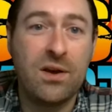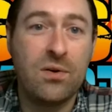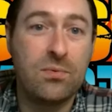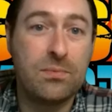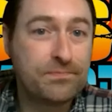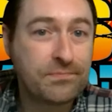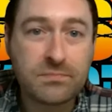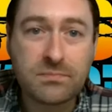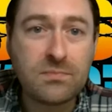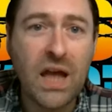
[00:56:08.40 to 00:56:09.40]
I know
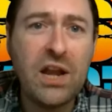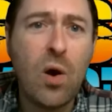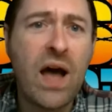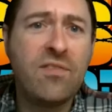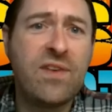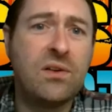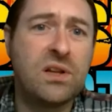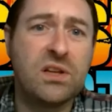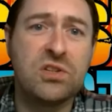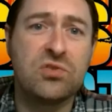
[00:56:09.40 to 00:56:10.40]
I
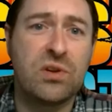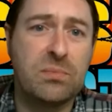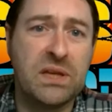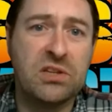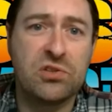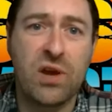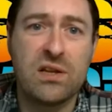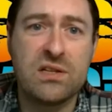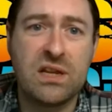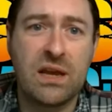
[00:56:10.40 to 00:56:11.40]
found it extremely
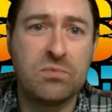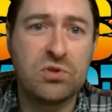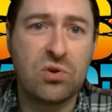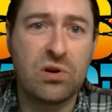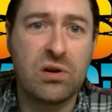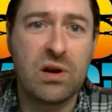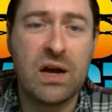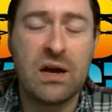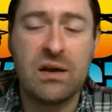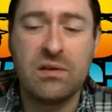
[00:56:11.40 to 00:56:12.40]
interesting. I'm sure
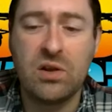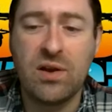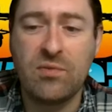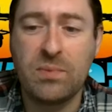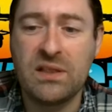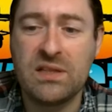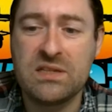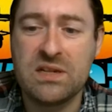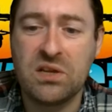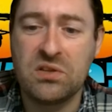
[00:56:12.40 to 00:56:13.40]
everybody
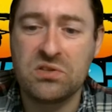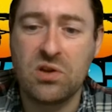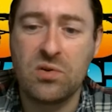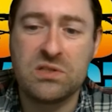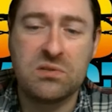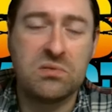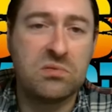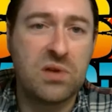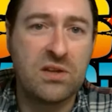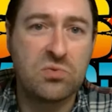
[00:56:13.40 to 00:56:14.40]
listening is going
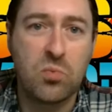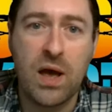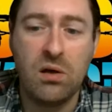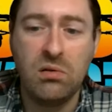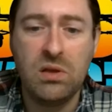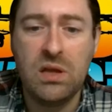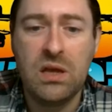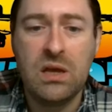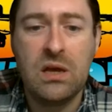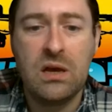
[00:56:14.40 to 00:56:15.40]
to as well.
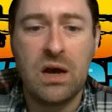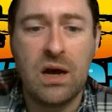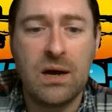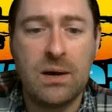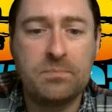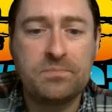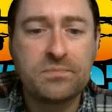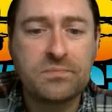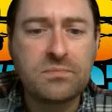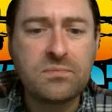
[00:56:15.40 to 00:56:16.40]
Um,